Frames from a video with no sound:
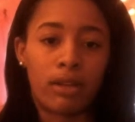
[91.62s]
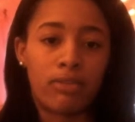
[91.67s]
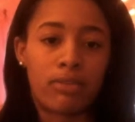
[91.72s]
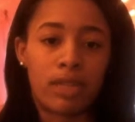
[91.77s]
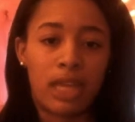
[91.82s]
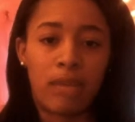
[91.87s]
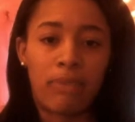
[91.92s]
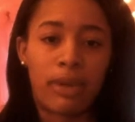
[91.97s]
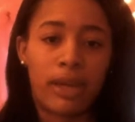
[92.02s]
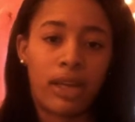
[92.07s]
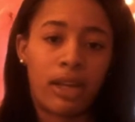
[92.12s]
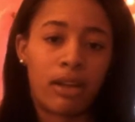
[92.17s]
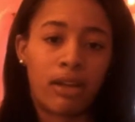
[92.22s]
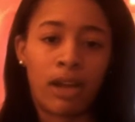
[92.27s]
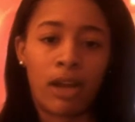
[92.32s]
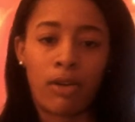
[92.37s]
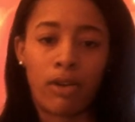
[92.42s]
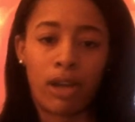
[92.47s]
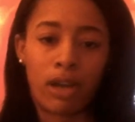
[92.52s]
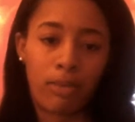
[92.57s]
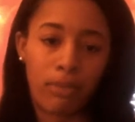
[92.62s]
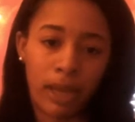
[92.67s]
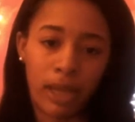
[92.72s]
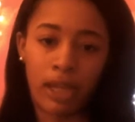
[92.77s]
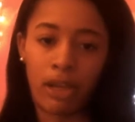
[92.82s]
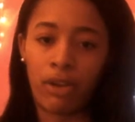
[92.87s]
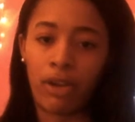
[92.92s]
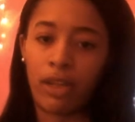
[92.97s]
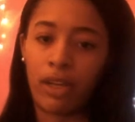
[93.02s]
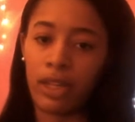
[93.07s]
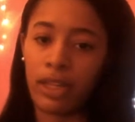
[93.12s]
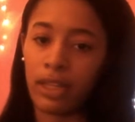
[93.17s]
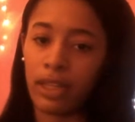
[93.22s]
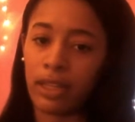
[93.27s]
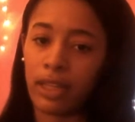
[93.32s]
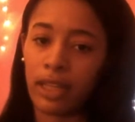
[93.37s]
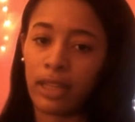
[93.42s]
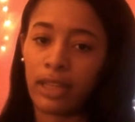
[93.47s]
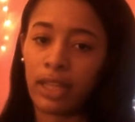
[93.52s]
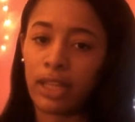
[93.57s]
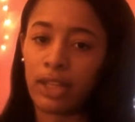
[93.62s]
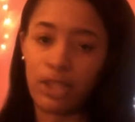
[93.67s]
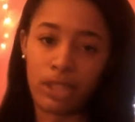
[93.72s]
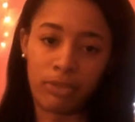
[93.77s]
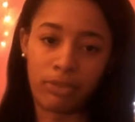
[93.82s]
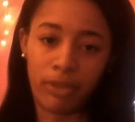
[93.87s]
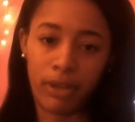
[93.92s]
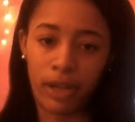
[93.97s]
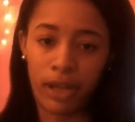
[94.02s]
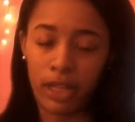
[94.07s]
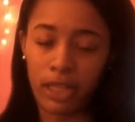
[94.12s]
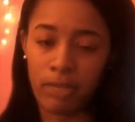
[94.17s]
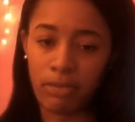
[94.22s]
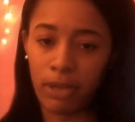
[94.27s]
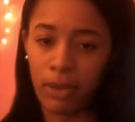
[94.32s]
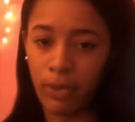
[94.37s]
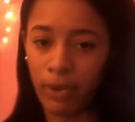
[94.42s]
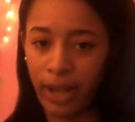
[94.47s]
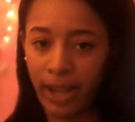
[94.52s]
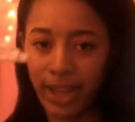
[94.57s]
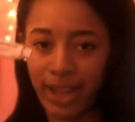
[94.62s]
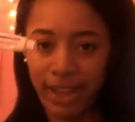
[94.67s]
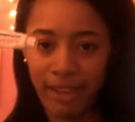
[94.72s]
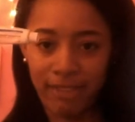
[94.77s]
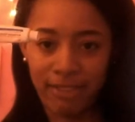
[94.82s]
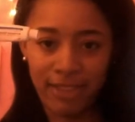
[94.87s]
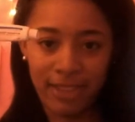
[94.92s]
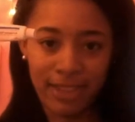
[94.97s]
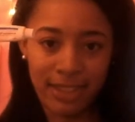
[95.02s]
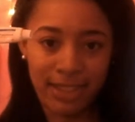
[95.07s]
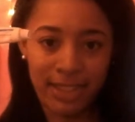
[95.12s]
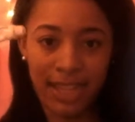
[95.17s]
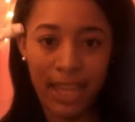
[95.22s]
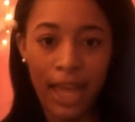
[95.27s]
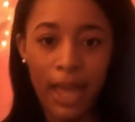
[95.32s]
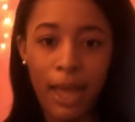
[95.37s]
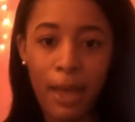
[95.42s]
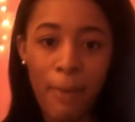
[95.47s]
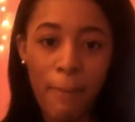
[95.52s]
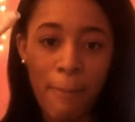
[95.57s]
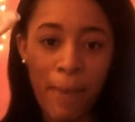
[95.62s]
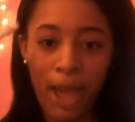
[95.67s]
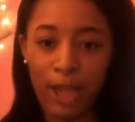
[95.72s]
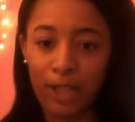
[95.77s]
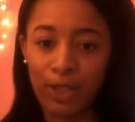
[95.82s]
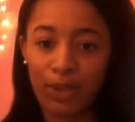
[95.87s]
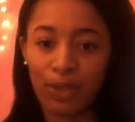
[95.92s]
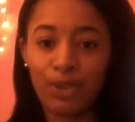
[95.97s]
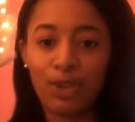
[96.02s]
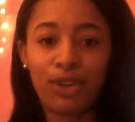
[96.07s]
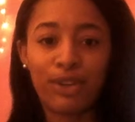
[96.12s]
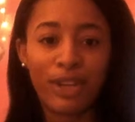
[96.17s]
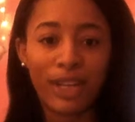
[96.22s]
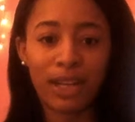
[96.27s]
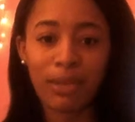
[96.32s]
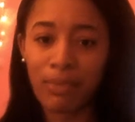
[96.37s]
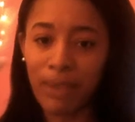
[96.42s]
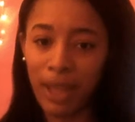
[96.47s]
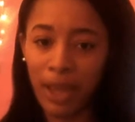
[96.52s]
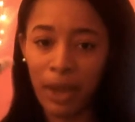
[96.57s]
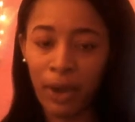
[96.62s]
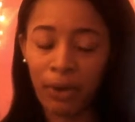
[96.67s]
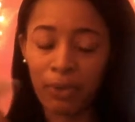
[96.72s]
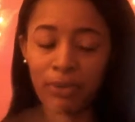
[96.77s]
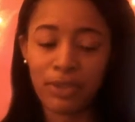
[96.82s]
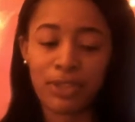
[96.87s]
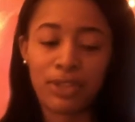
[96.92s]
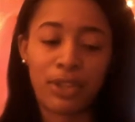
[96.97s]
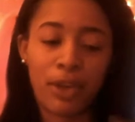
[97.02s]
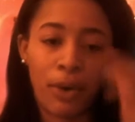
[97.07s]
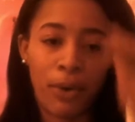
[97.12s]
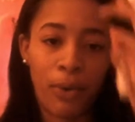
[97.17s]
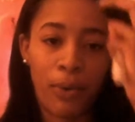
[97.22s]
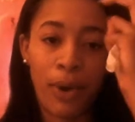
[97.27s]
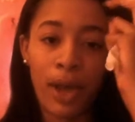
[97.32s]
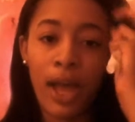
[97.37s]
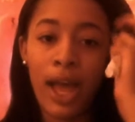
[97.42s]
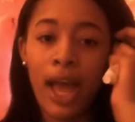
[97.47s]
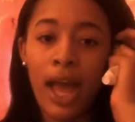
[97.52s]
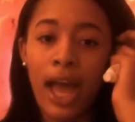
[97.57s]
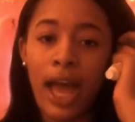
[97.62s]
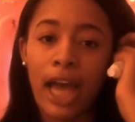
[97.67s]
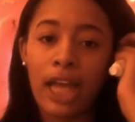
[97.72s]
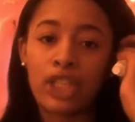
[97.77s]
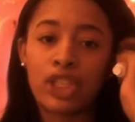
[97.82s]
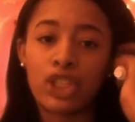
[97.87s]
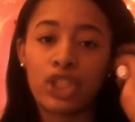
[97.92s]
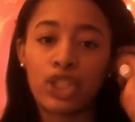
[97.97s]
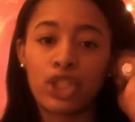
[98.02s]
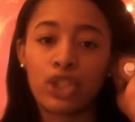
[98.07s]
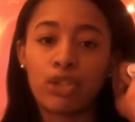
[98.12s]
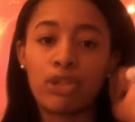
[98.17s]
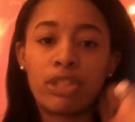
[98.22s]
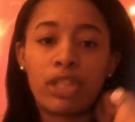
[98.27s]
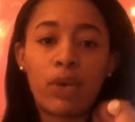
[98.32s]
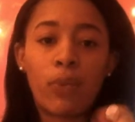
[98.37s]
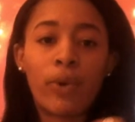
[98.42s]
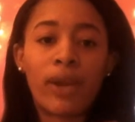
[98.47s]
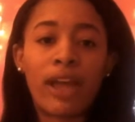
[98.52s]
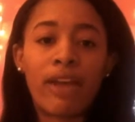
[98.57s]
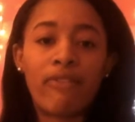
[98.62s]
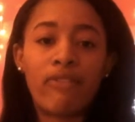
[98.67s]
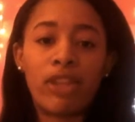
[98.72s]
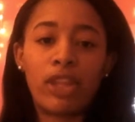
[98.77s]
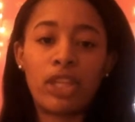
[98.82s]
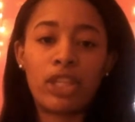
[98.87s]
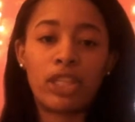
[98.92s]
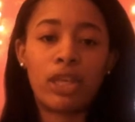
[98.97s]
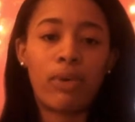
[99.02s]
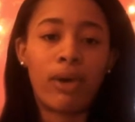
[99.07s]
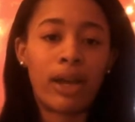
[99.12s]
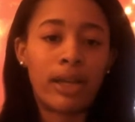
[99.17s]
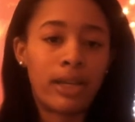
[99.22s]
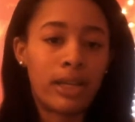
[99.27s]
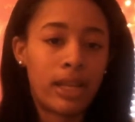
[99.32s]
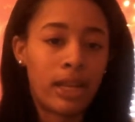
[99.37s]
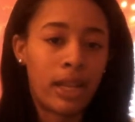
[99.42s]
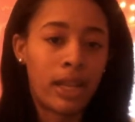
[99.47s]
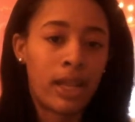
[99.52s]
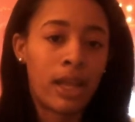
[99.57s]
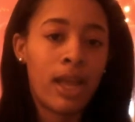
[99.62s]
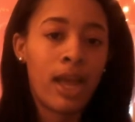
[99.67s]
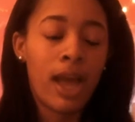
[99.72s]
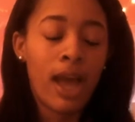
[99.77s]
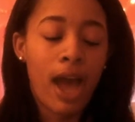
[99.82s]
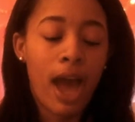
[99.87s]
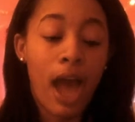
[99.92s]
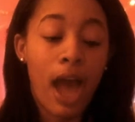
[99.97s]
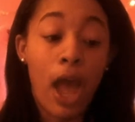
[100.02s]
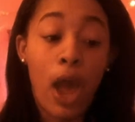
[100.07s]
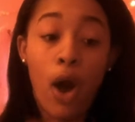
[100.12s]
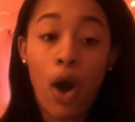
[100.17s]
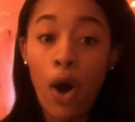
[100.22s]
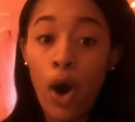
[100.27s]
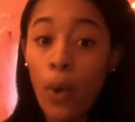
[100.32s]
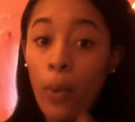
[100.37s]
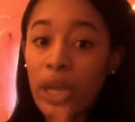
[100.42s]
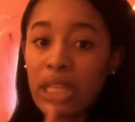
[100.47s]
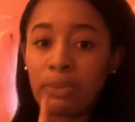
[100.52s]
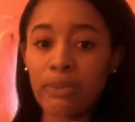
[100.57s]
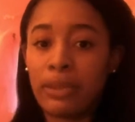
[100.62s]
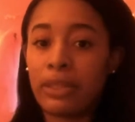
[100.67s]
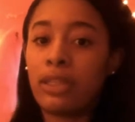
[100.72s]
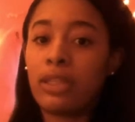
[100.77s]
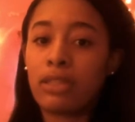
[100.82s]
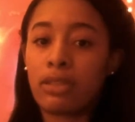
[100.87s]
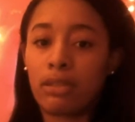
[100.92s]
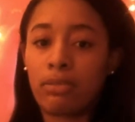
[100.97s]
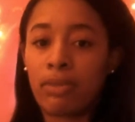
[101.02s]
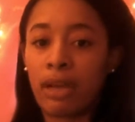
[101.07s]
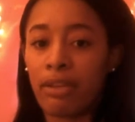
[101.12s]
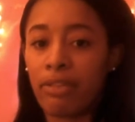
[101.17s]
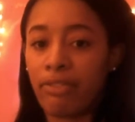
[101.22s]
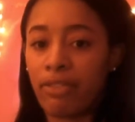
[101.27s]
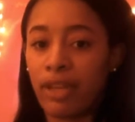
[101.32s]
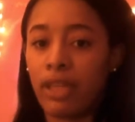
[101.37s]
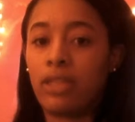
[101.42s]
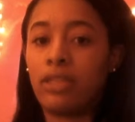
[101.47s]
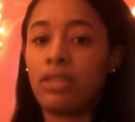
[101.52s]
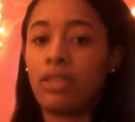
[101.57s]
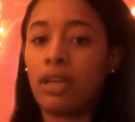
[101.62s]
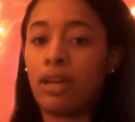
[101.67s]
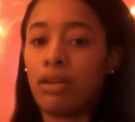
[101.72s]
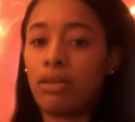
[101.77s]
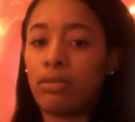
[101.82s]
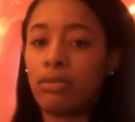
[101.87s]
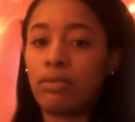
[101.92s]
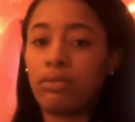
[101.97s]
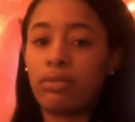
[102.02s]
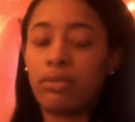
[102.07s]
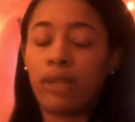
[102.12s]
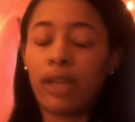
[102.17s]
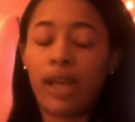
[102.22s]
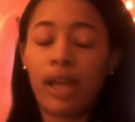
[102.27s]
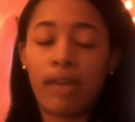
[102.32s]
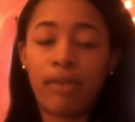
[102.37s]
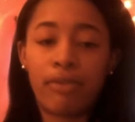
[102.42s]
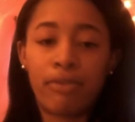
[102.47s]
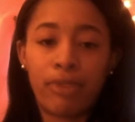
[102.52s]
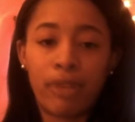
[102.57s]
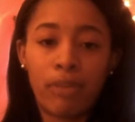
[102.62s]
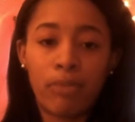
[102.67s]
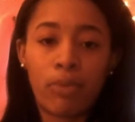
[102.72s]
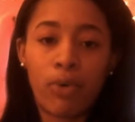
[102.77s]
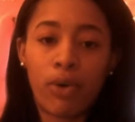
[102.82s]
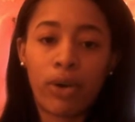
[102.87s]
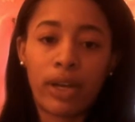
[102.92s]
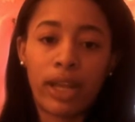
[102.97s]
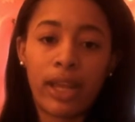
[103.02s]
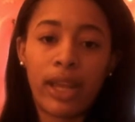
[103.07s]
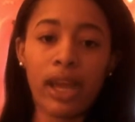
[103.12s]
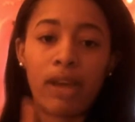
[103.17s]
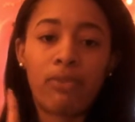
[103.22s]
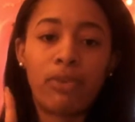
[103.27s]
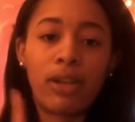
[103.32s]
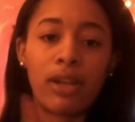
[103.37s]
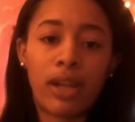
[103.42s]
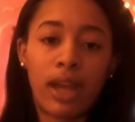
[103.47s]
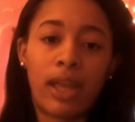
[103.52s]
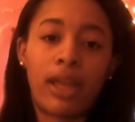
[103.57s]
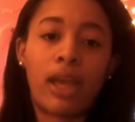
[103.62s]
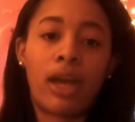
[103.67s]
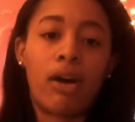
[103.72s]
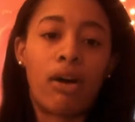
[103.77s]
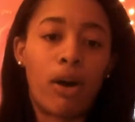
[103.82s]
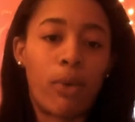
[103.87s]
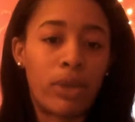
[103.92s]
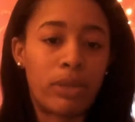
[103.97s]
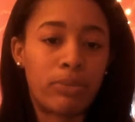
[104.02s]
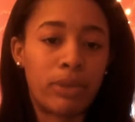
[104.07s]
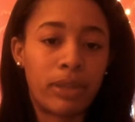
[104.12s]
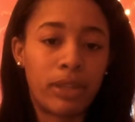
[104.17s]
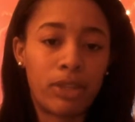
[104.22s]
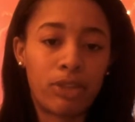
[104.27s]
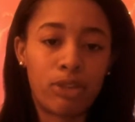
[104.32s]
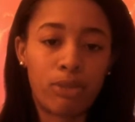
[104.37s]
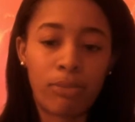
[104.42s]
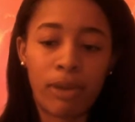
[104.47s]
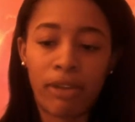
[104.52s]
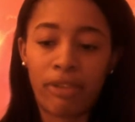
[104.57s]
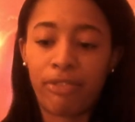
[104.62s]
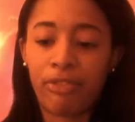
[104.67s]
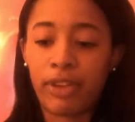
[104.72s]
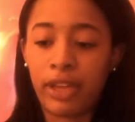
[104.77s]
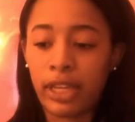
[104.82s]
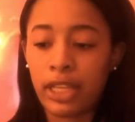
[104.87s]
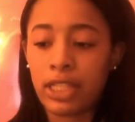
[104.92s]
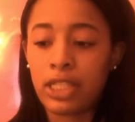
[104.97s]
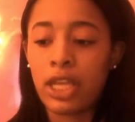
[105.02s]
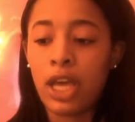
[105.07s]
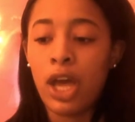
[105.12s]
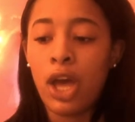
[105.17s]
take my hair out, cut my hair, or anything like that just for eczema when I have this magical cream now. So I just use it when I feel as though I need it. I always put this on my face though. Every morning, every night, I always put this on my face.